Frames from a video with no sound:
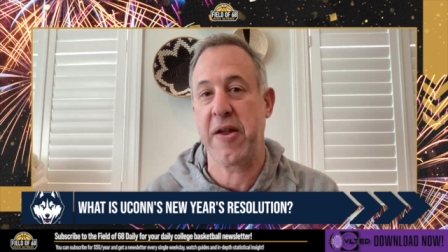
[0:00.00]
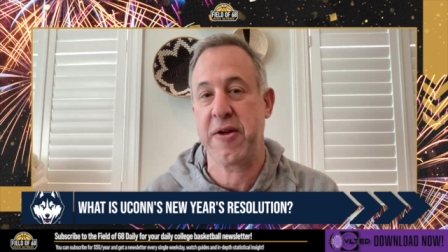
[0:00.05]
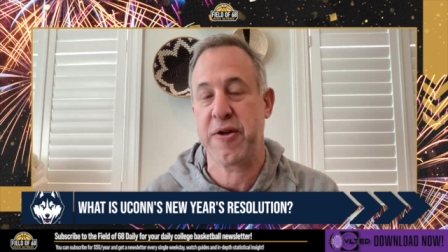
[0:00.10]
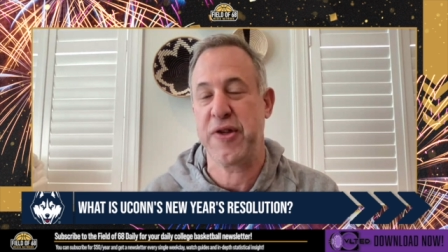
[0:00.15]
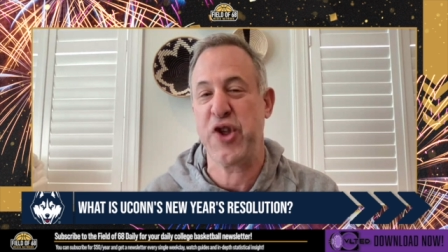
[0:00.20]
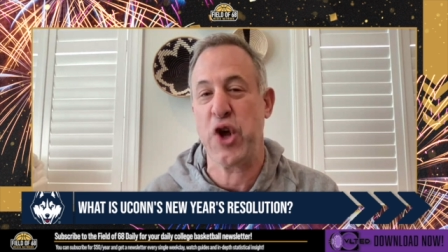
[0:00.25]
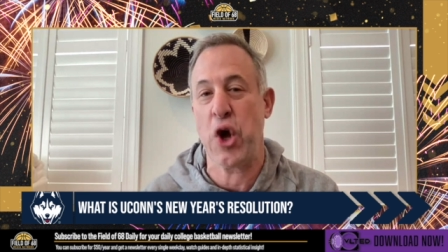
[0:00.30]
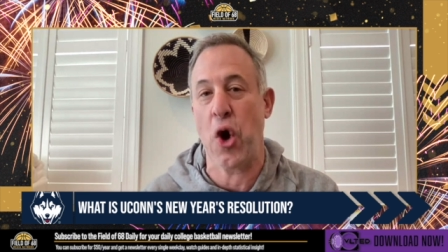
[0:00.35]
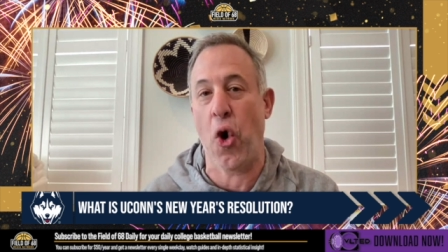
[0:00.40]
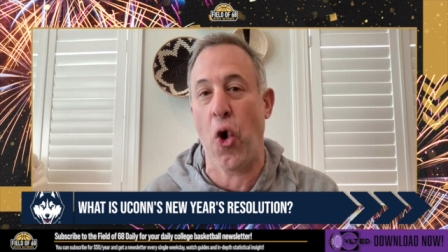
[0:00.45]
Of,
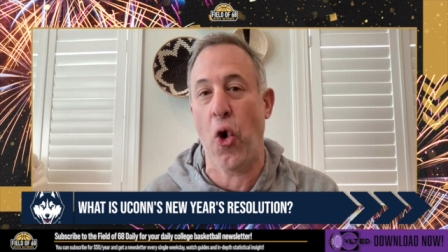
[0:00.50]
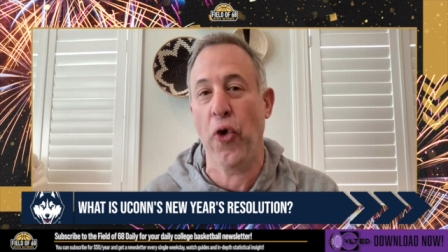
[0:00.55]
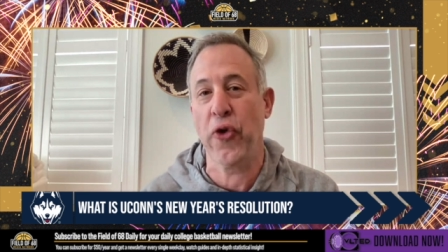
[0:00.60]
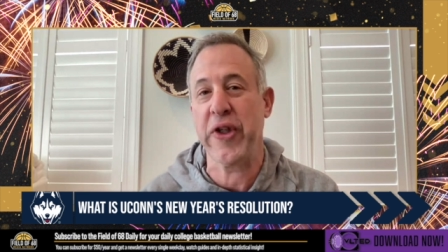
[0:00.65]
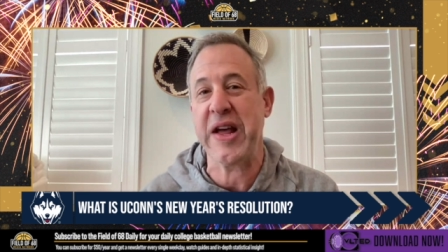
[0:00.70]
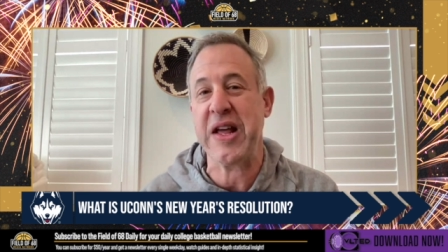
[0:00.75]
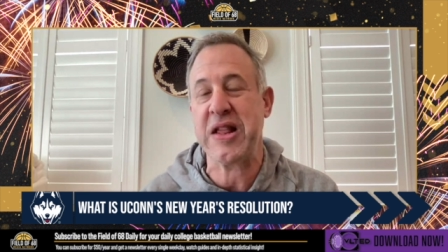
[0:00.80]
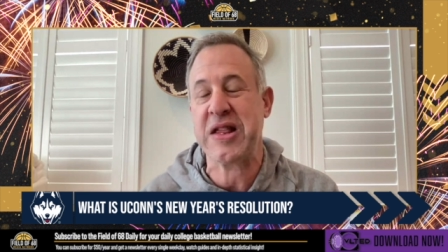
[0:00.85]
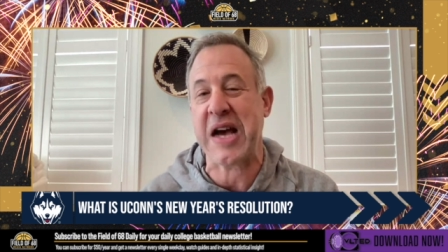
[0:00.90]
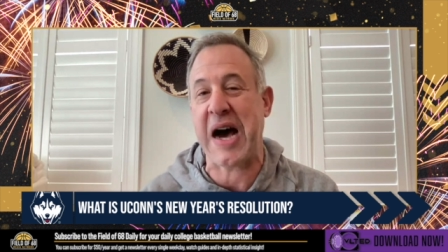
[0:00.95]
the
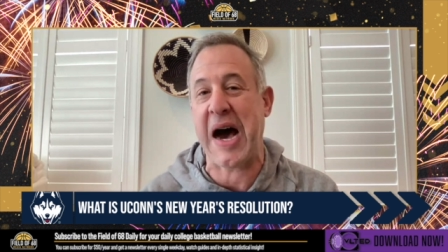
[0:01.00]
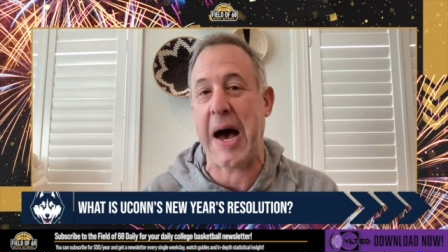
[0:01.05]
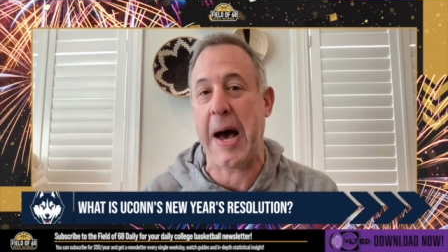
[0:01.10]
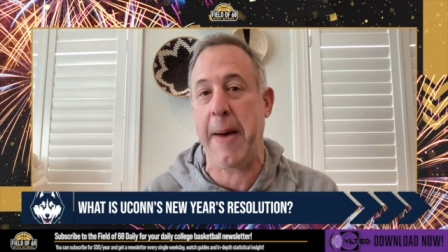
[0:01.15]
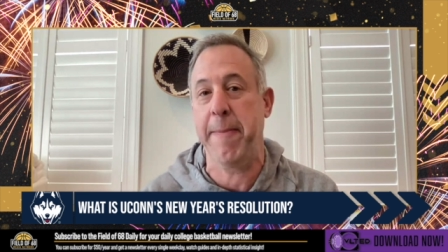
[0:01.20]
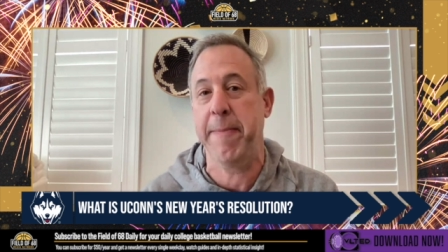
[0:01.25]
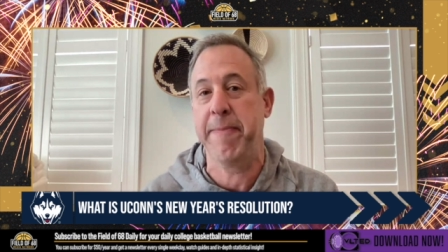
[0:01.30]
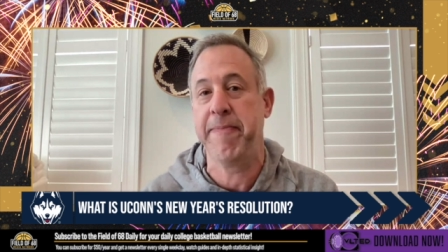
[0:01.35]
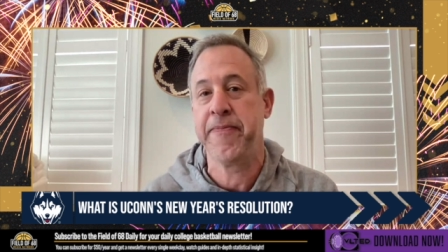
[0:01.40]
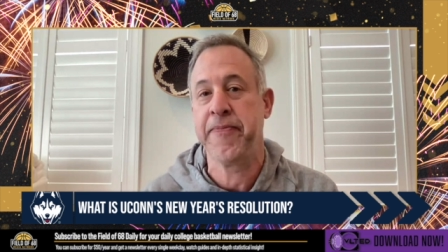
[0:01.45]
only
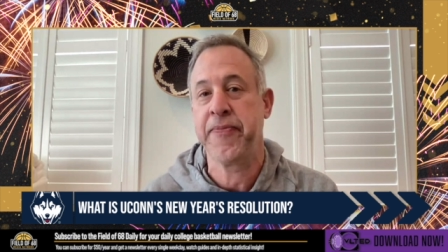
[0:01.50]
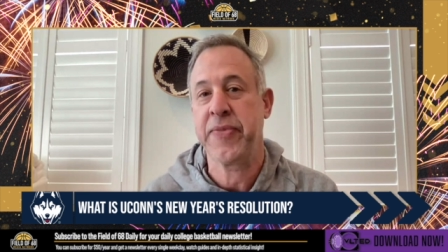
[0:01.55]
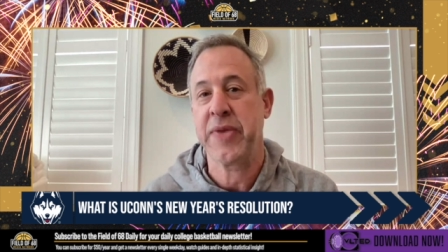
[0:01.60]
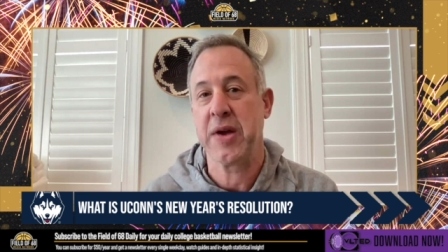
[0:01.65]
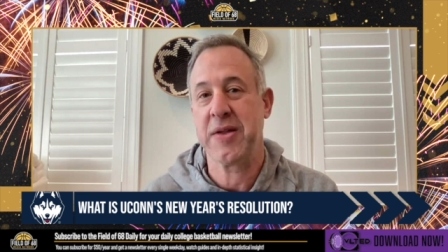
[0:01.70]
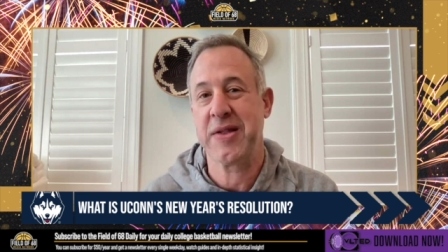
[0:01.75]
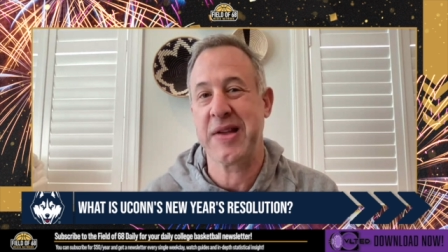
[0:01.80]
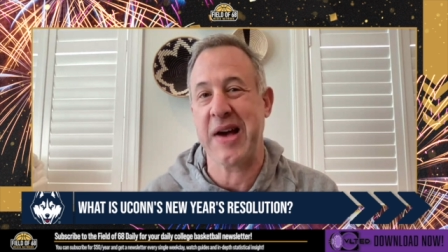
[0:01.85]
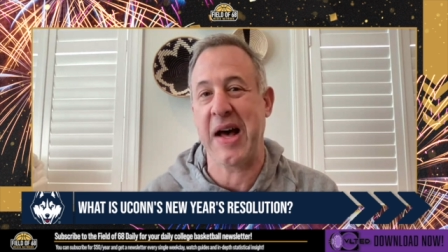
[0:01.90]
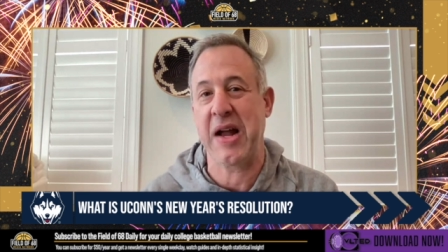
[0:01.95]
time
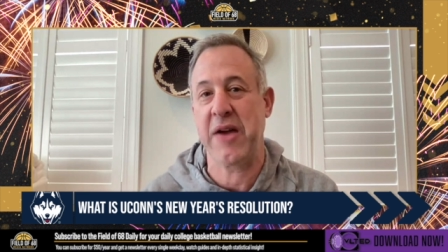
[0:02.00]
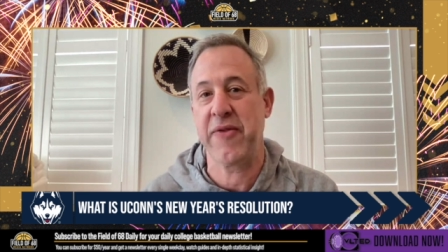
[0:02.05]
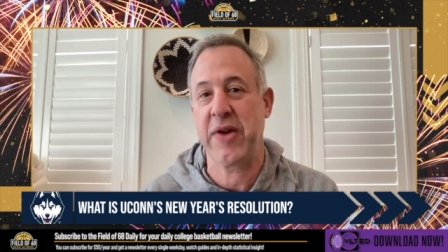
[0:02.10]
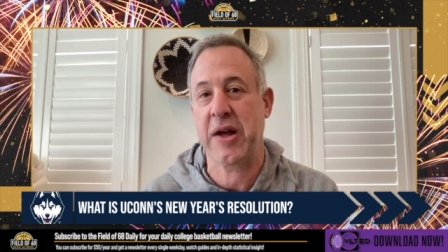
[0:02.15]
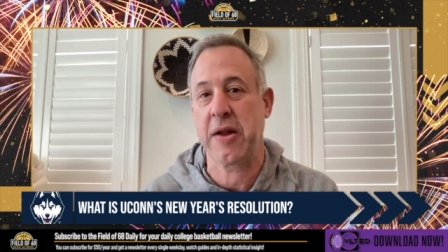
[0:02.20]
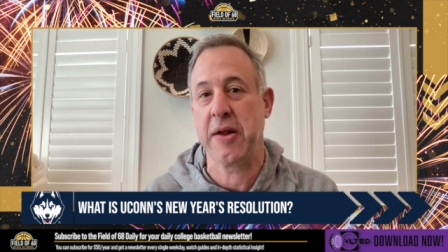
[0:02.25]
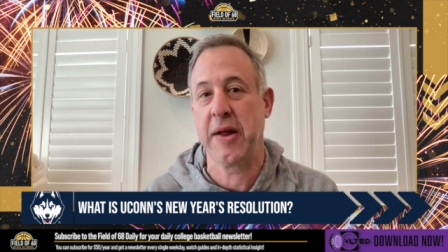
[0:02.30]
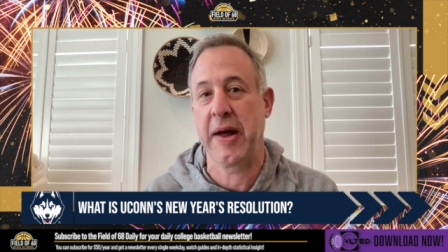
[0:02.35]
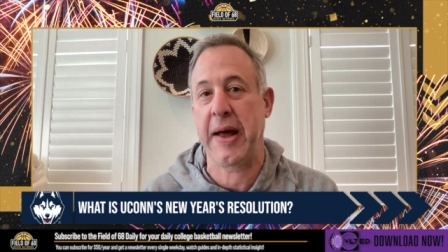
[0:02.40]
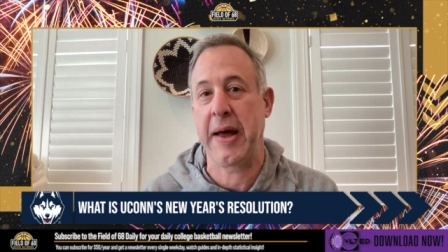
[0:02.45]
Donovan
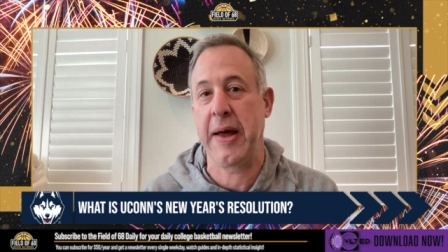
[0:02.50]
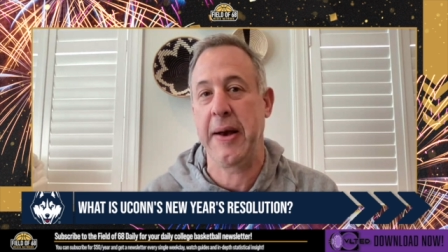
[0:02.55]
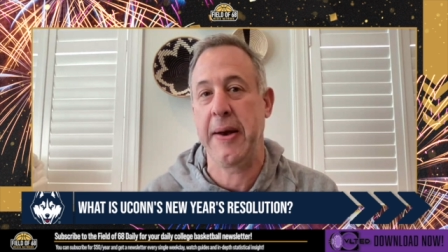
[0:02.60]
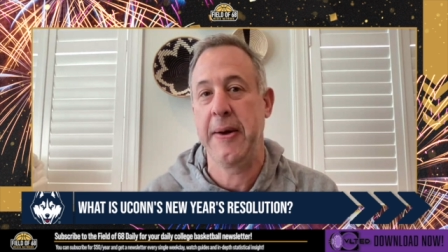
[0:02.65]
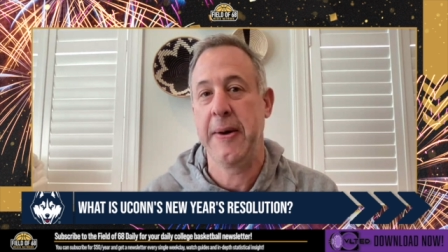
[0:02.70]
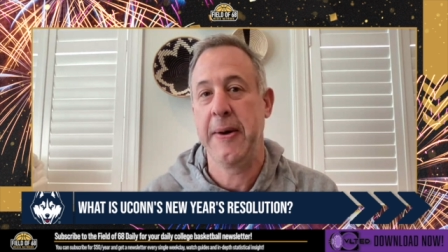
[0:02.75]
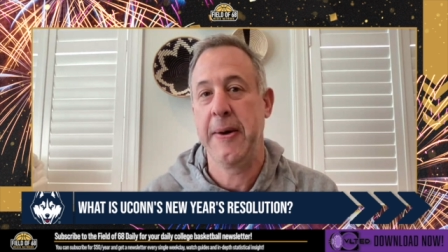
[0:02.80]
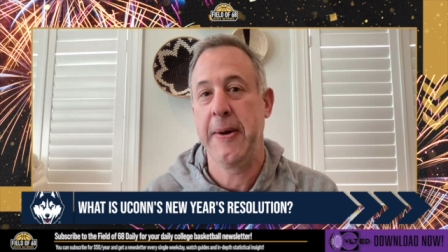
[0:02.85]
Clingan